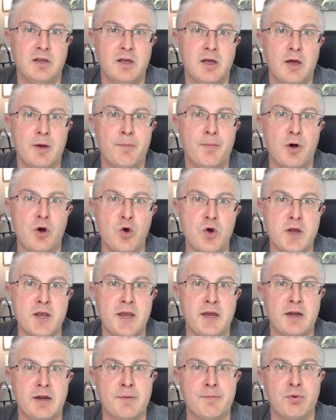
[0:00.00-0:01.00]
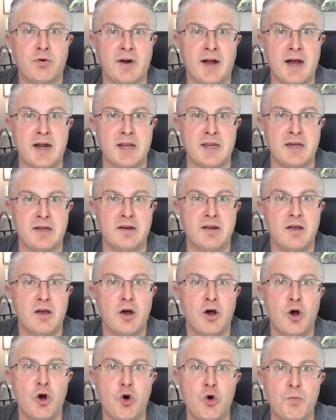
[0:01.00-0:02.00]
poking and prodding,
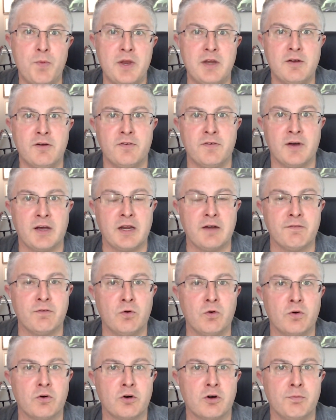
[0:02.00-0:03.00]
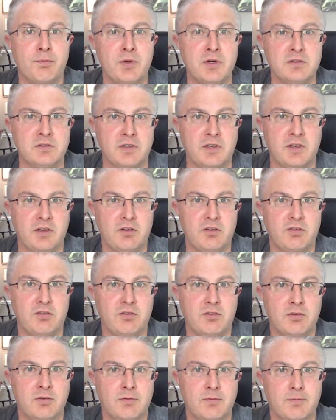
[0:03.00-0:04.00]
hoping to find vulnerabilities.
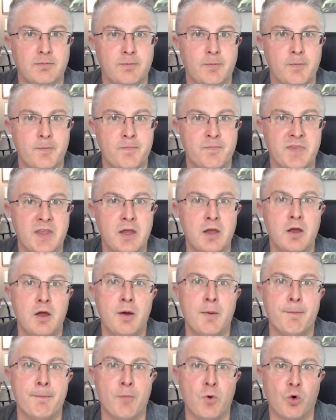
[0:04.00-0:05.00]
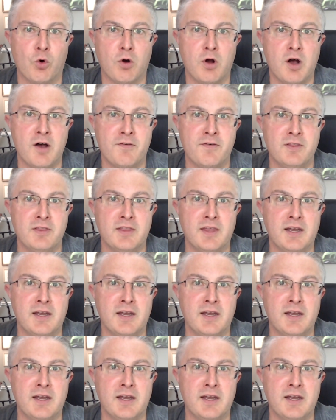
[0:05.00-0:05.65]
More often than